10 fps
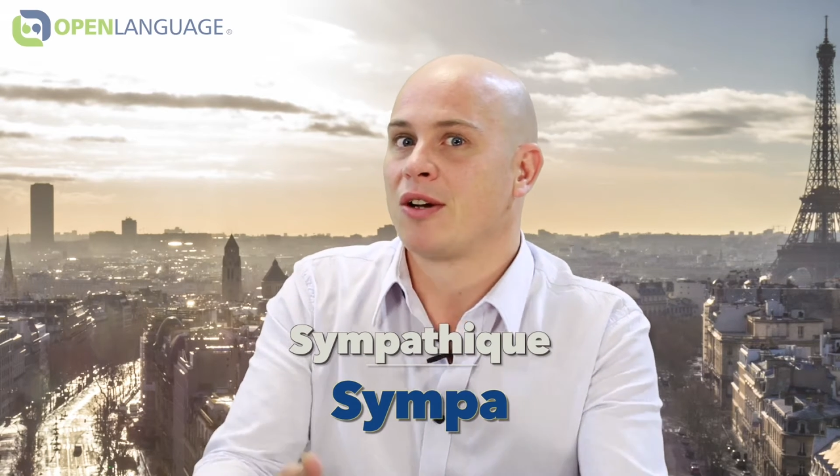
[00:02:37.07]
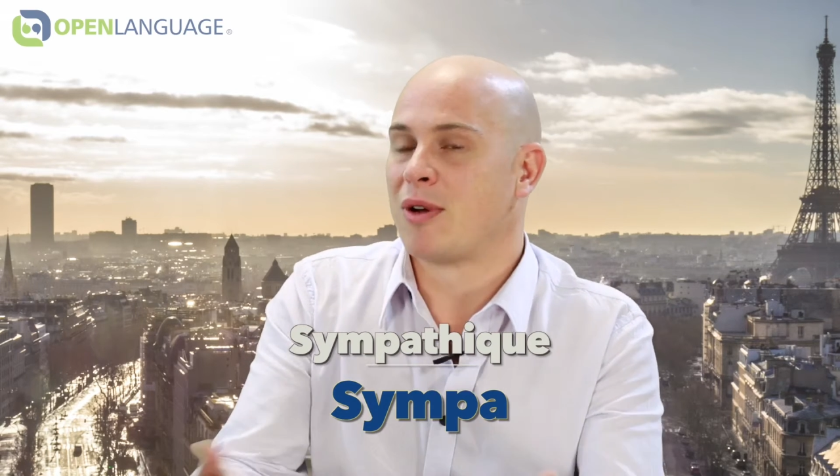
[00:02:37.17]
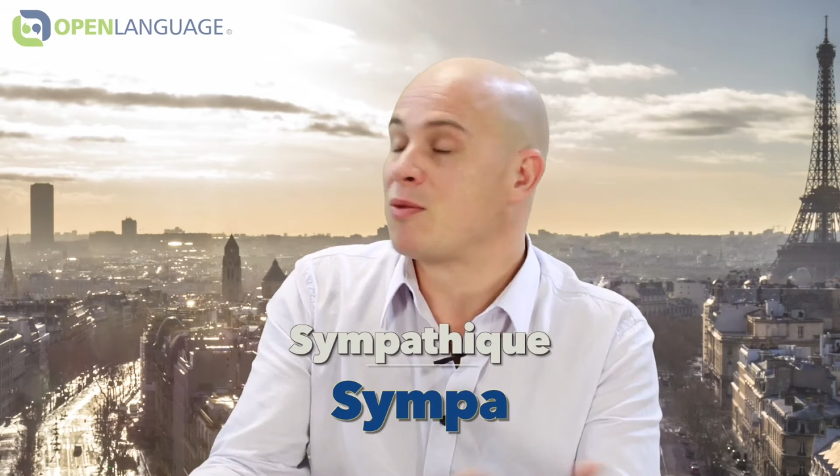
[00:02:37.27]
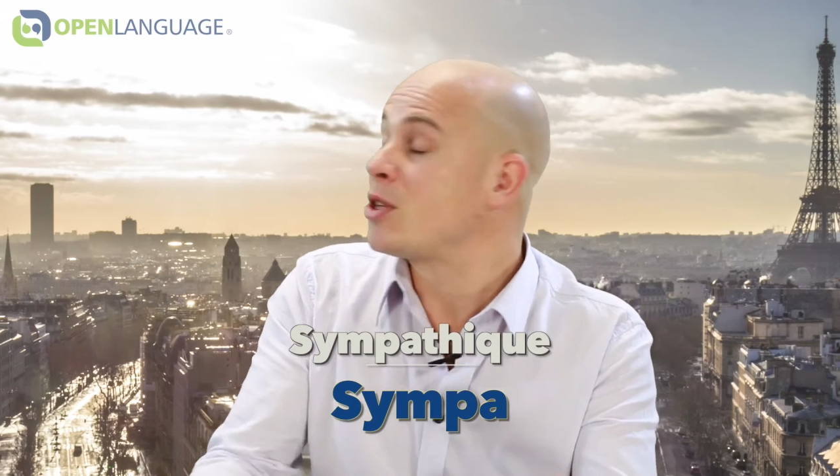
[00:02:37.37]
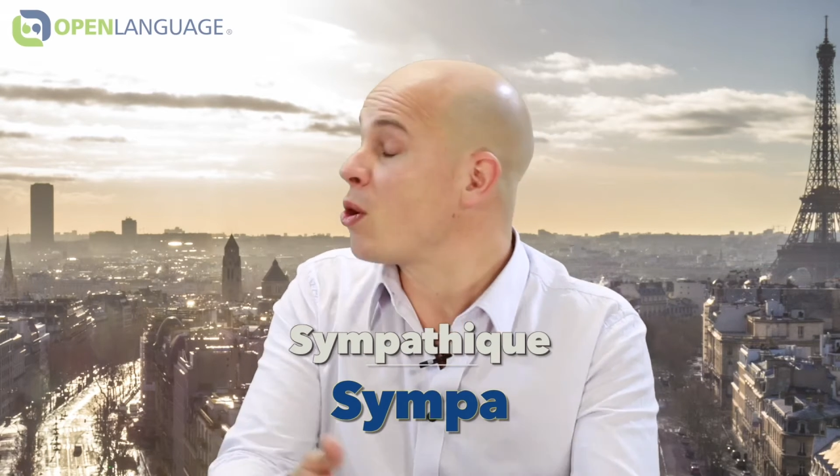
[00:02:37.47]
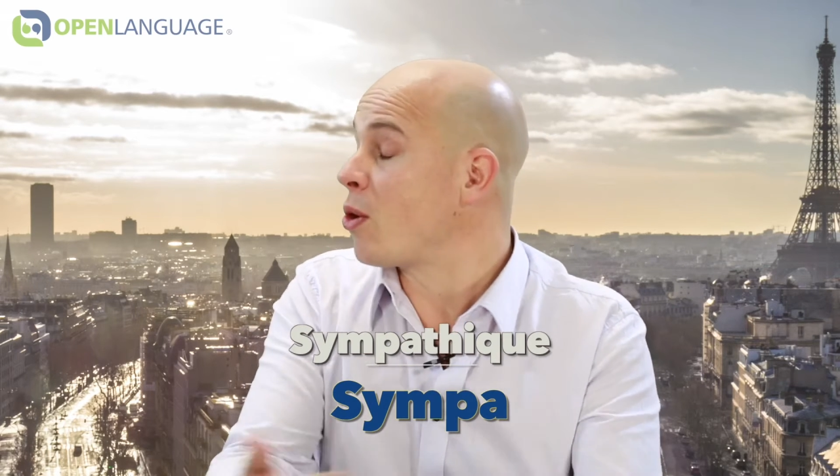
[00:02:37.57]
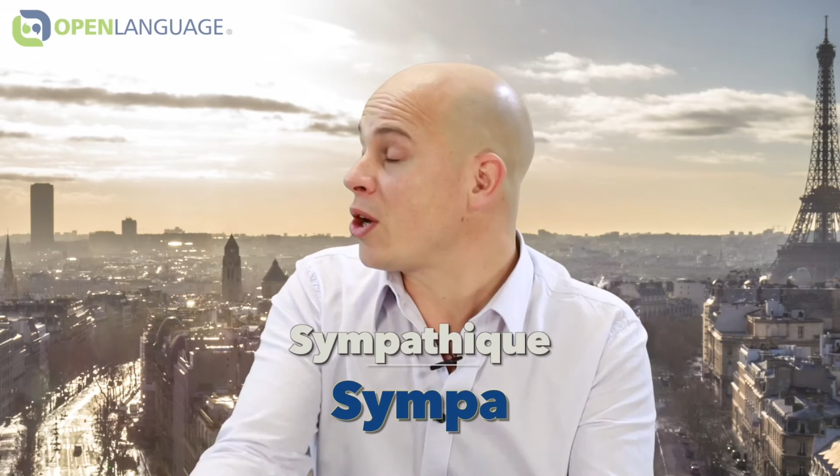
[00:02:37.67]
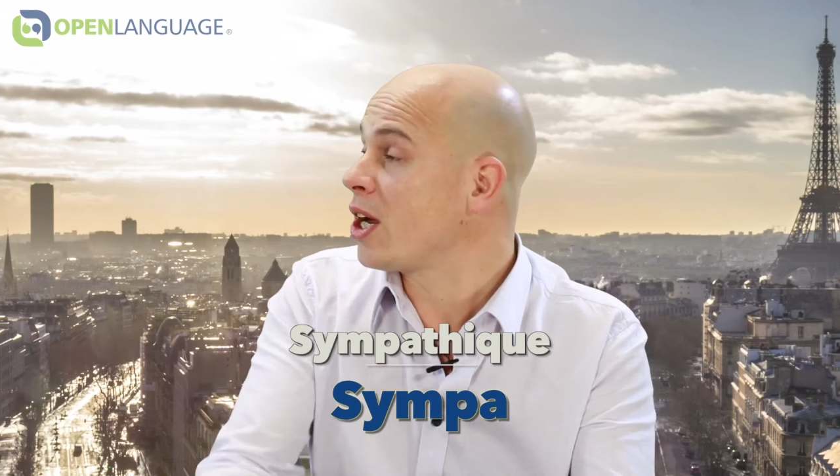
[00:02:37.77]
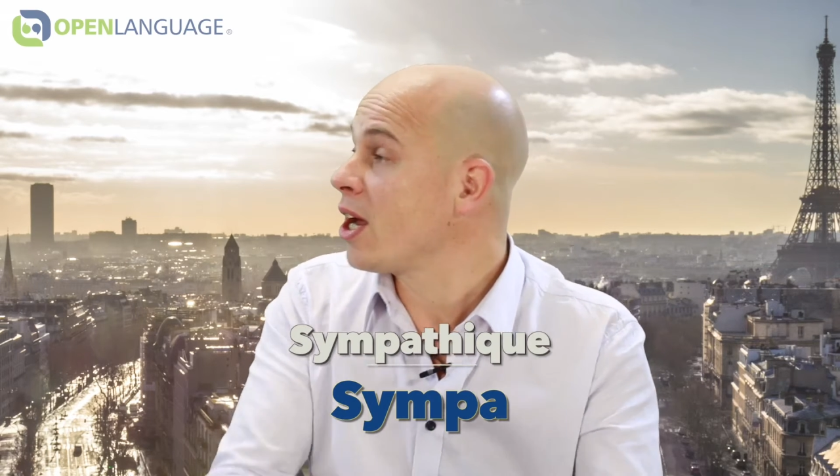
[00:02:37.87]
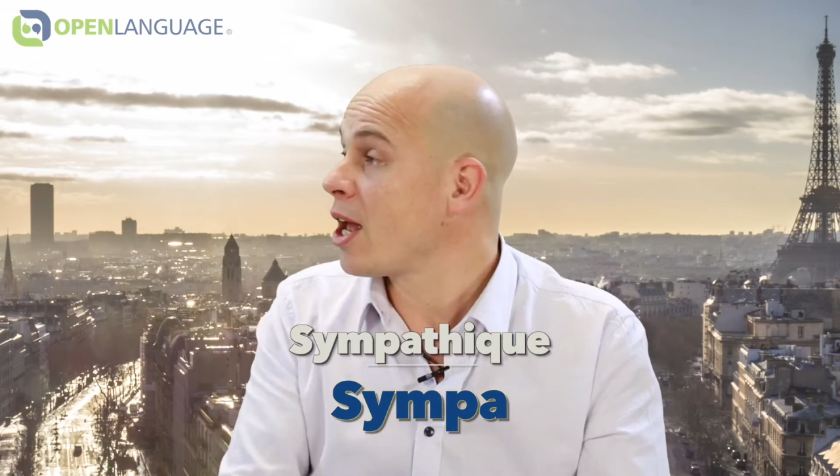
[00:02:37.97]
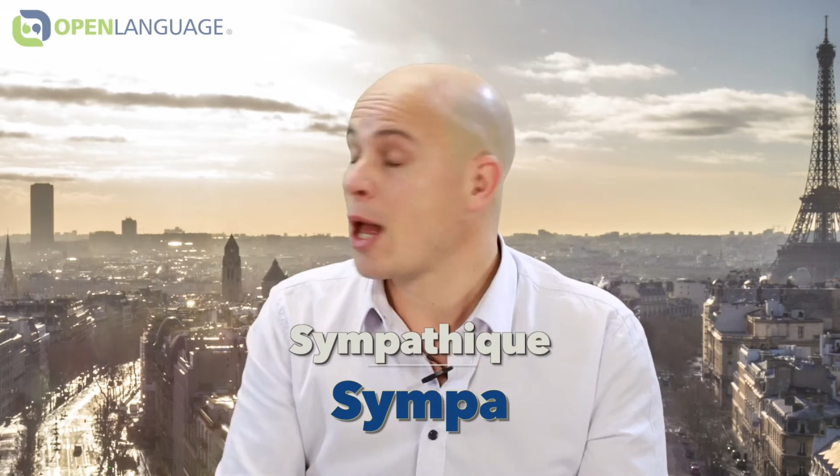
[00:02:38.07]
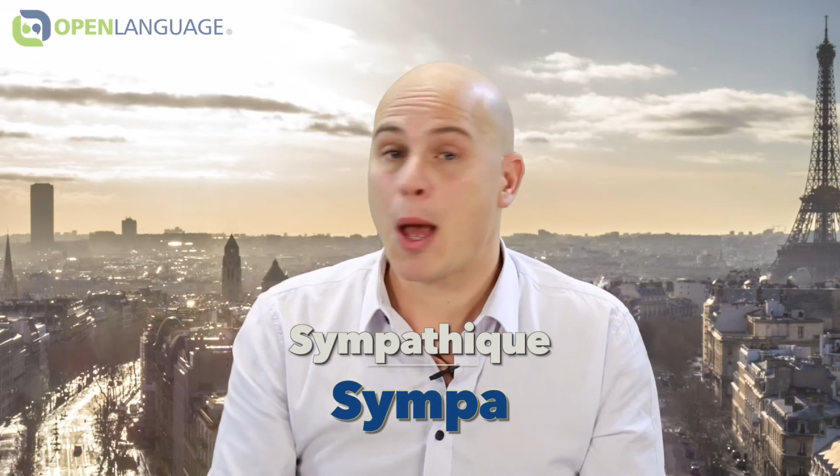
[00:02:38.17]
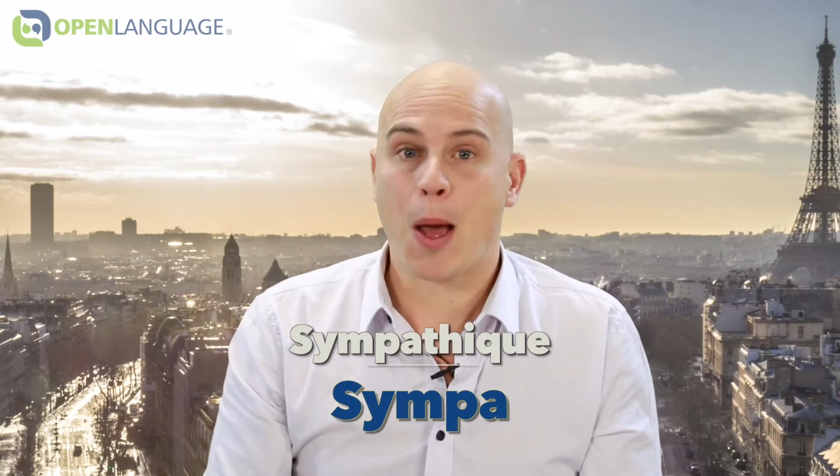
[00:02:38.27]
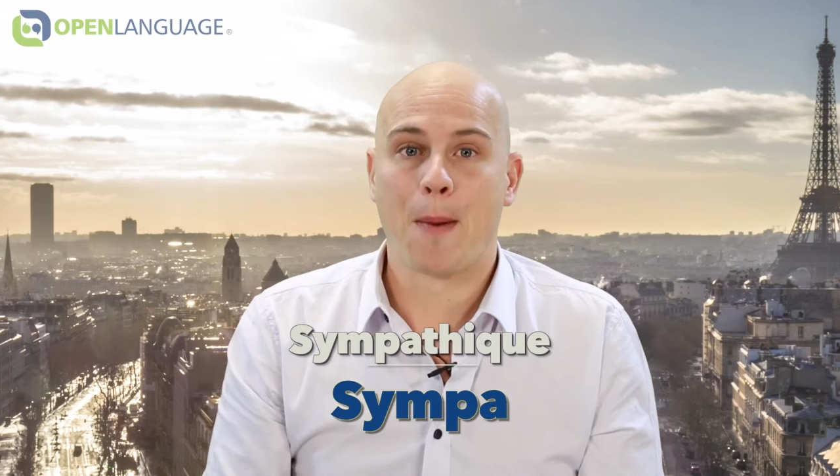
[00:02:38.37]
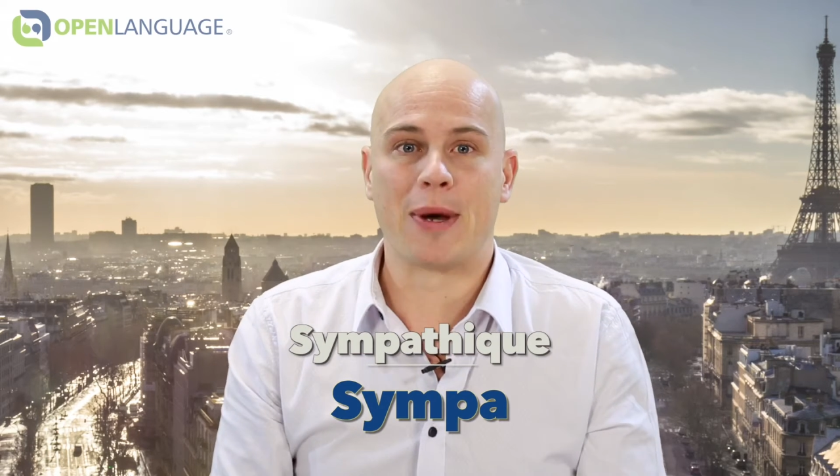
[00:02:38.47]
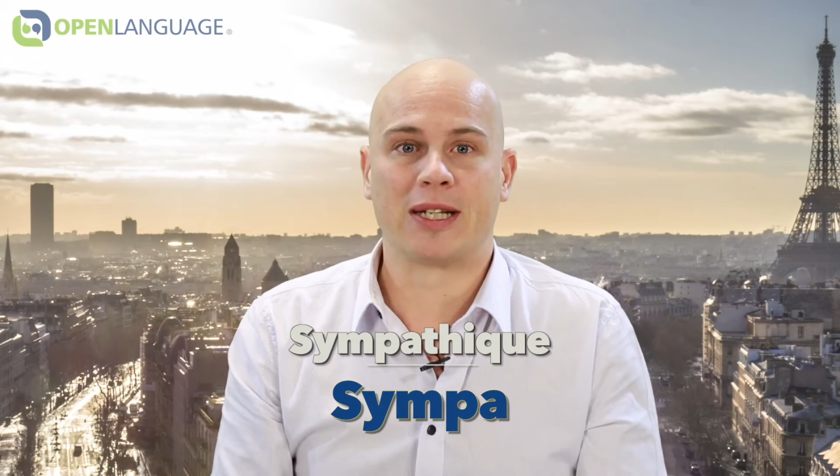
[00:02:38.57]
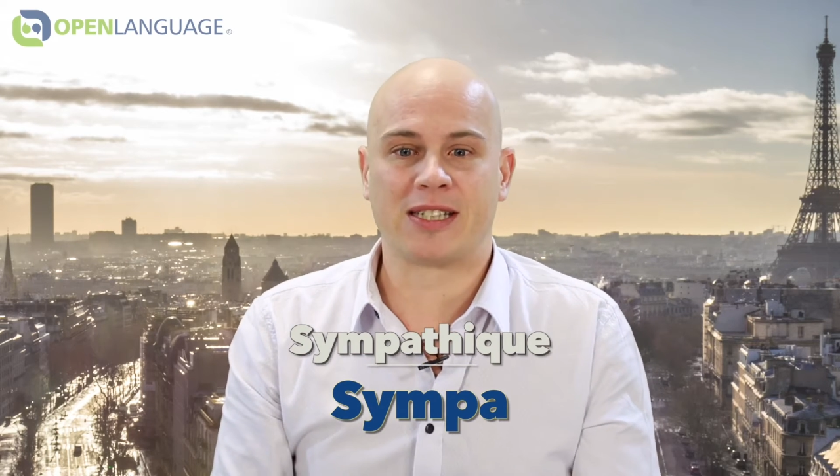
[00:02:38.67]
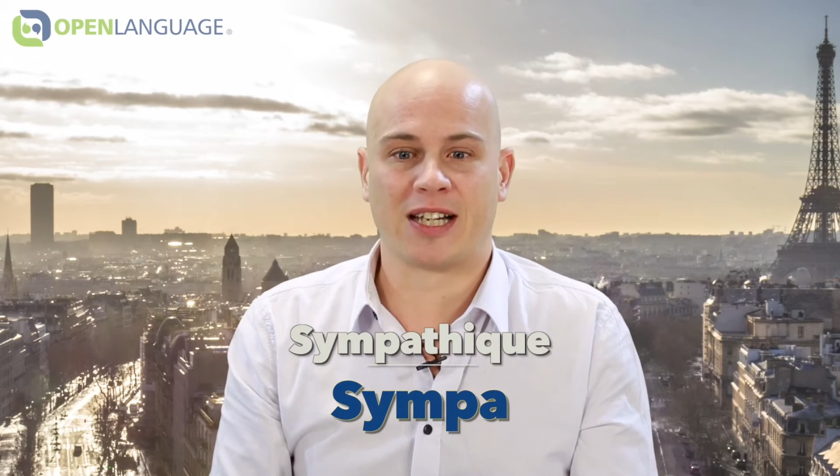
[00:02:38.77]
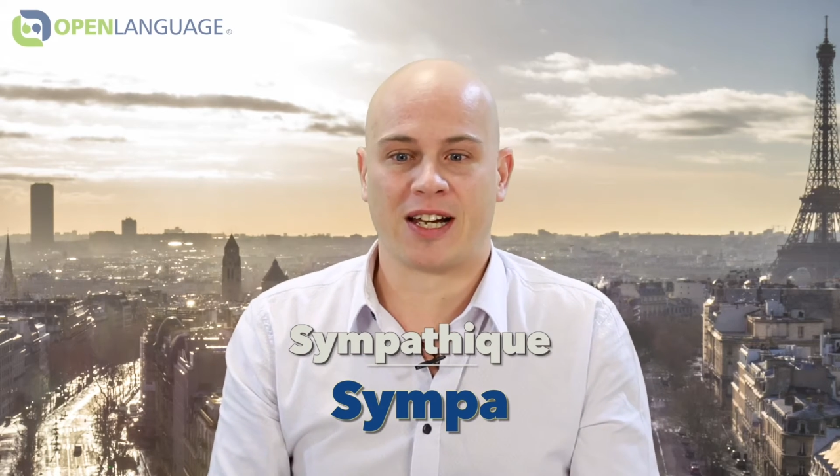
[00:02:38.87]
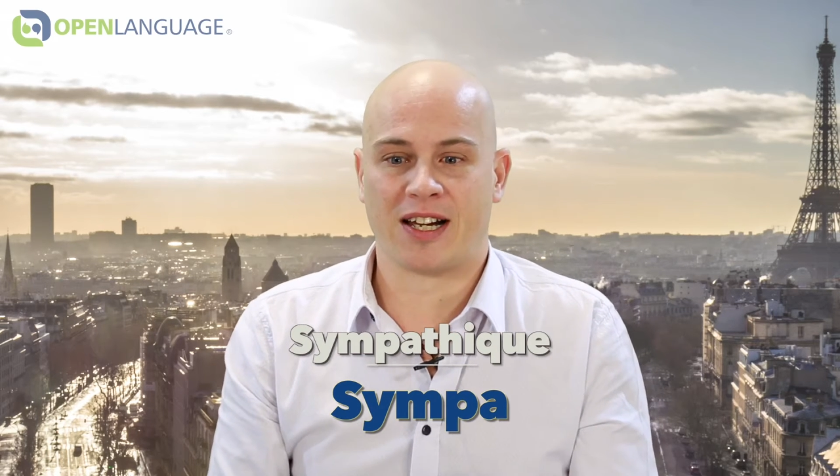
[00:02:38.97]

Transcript: when we talk, but